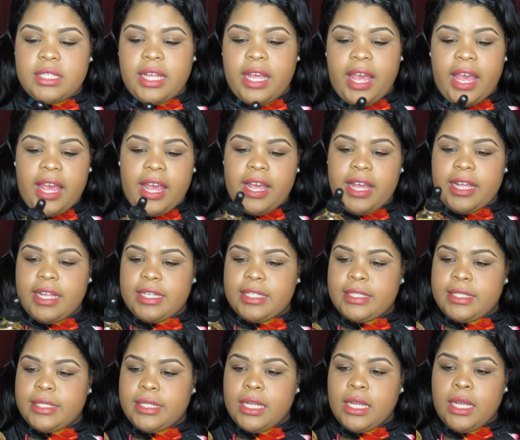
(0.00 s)
It
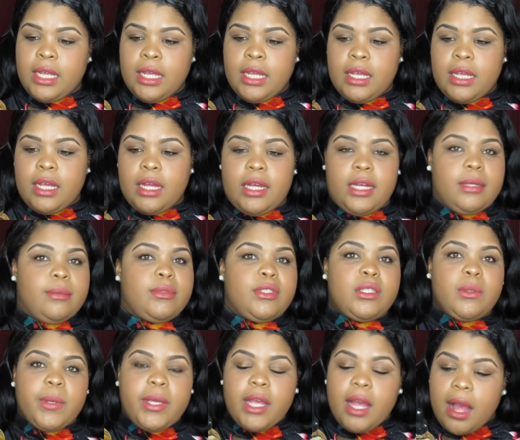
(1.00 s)
has
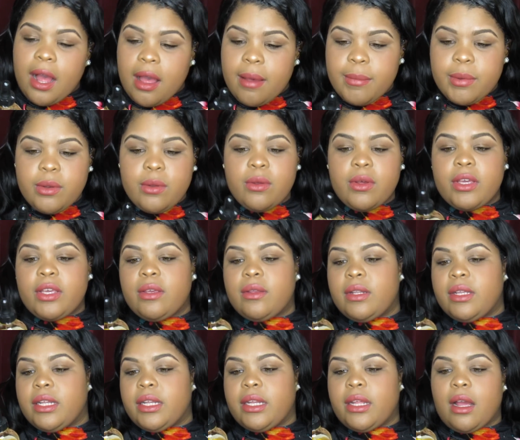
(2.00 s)
sweet almond
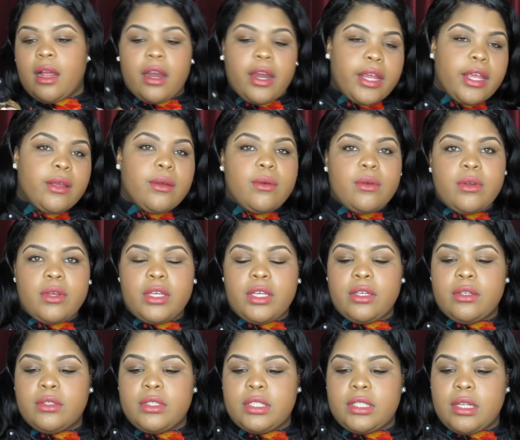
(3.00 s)
oil in it, argan
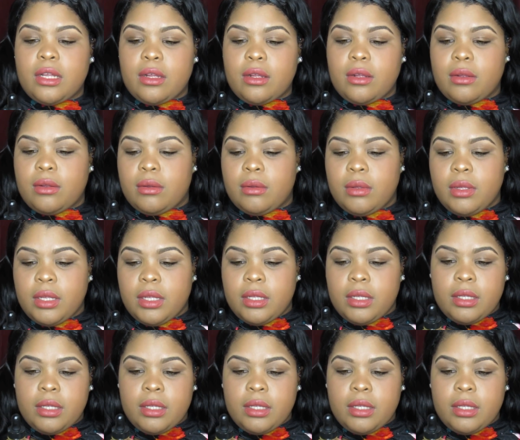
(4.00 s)
oil, so